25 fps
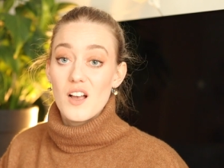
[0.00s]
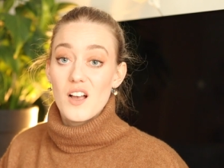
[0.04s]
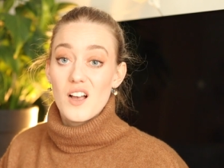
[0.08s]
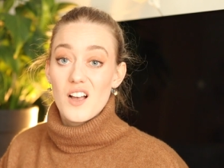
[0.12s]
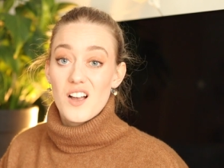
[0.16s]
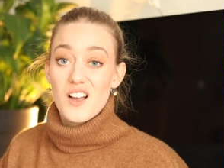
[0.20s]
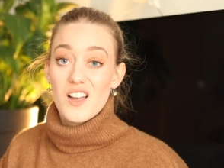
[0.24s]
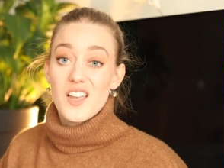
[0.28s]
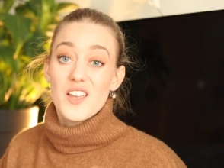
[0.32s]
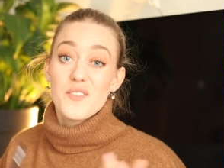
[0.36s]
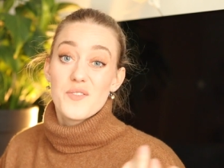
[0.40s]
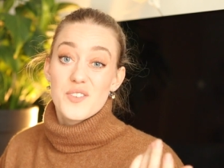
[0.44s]

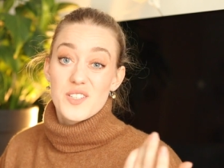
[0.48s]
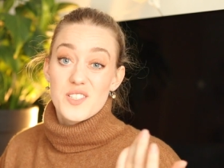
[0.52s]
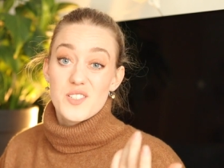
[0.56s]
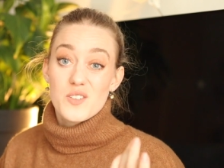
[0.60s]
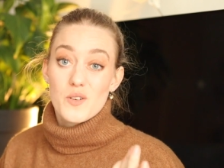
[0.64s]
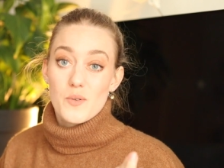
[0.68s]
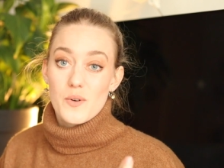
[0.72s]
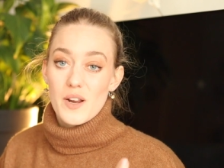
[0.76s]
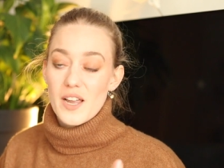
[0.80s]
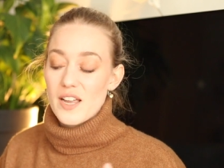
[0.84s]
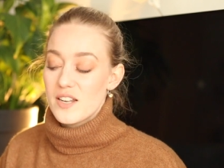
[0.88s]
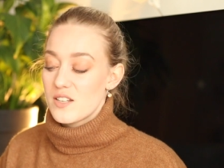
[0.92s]
uh, if
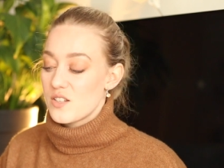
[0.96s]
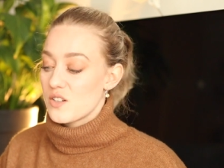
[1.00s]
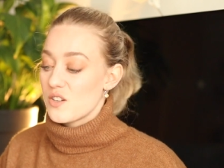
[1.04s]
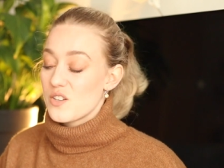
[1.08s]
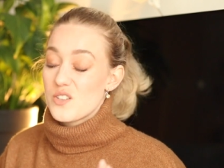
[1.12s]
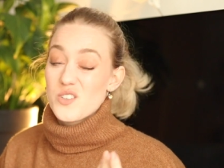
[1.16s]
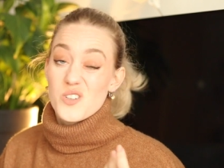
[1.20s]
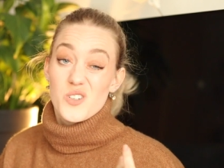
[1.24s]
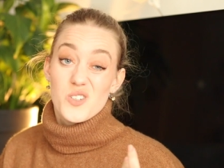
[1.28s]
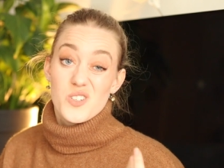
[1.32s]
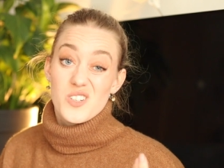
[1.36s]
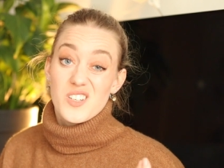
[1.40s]
it's a red,
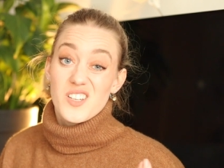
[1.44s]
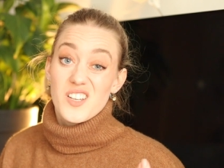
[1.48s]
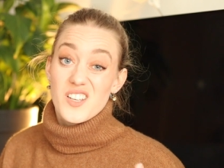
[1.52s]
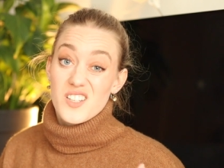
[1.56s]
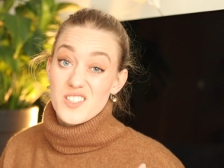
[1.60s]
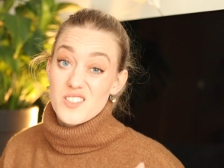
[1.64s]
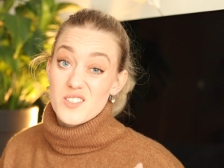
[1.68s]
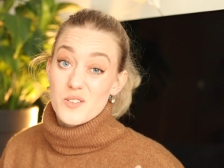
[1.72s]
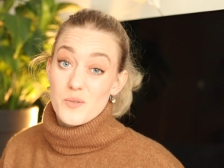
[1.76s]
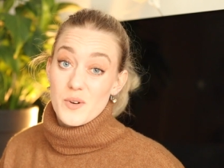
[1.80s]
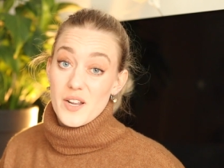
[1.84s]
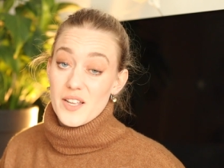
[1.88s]
because usually
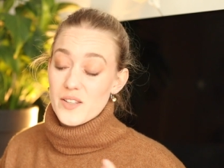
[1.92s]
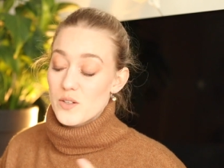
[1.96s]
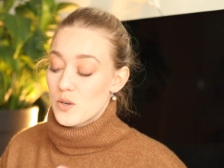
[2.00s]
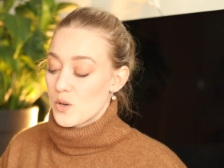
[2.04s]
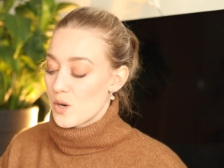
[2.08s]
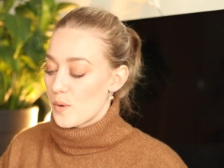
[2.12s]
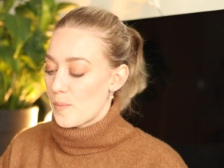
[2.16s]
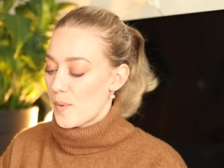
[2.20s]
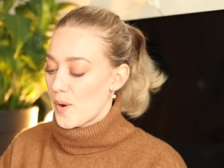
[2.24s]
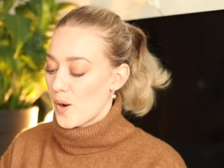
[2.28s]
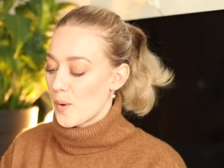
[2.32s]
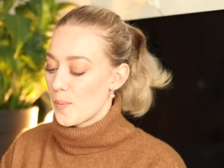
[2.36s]
it's a red
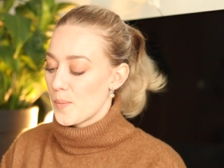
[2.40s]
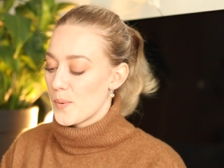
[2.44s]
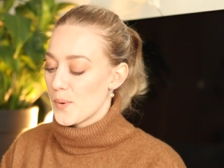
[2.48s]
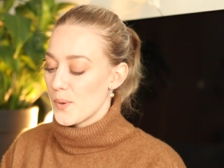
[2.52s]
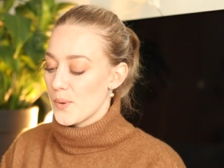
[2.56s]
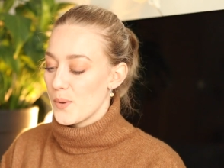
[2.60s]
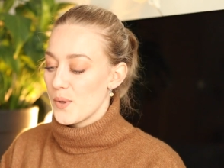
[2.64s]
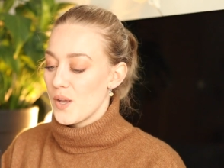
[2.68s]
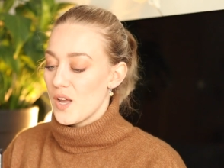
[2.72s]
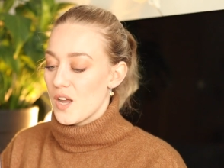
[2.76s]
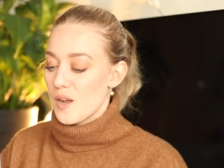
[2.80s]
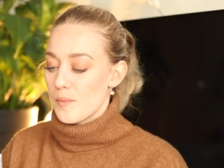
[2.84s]
or a
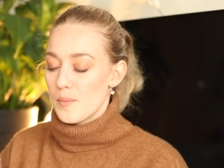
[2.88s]
purple,